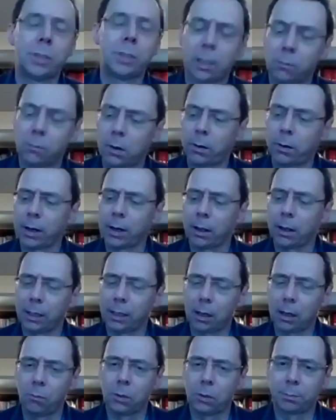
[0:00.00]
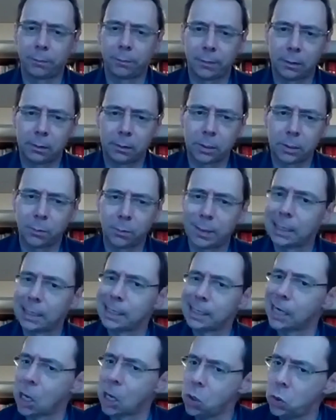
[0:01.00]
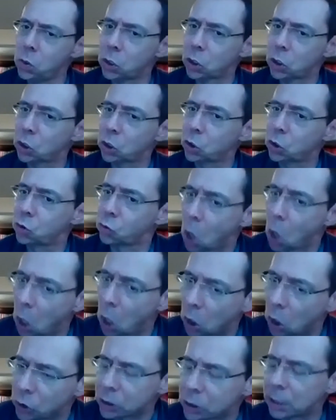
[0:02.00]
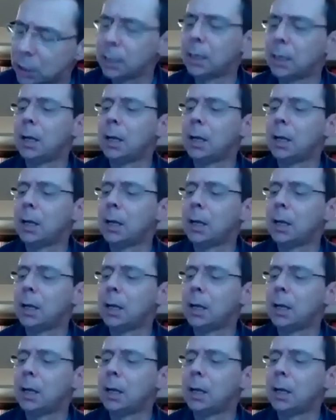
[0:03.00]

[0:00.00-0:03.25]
as it were, and I think I would have preferred it to be a loan than a grant.